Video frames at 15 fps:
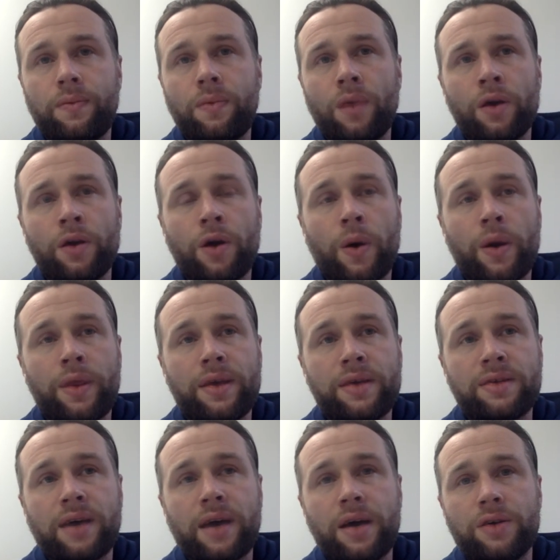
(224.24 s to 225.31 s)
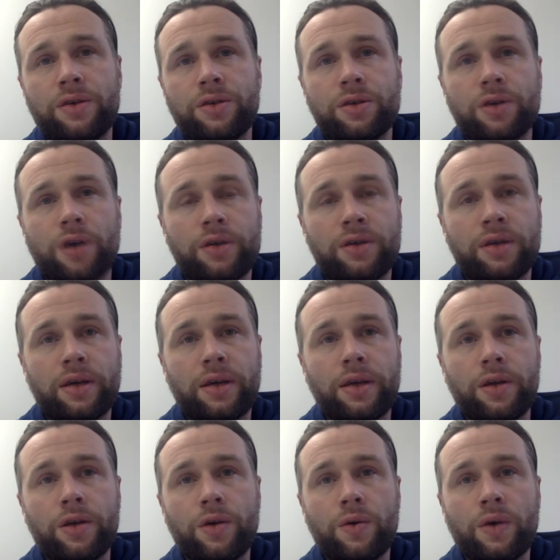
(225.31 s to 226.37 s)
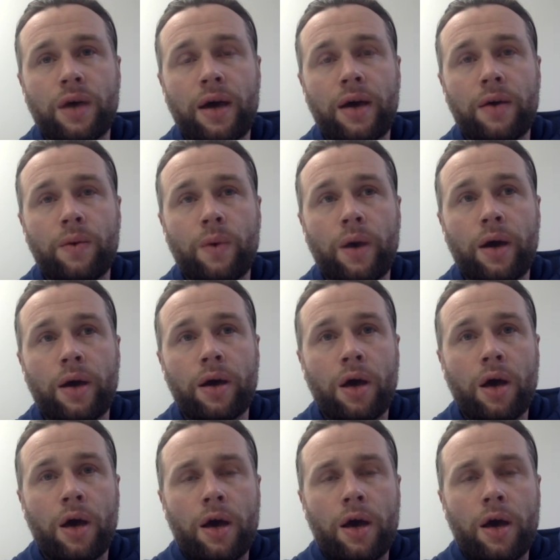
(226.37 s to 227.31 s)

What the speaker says: at this age, certainly in the UK, where,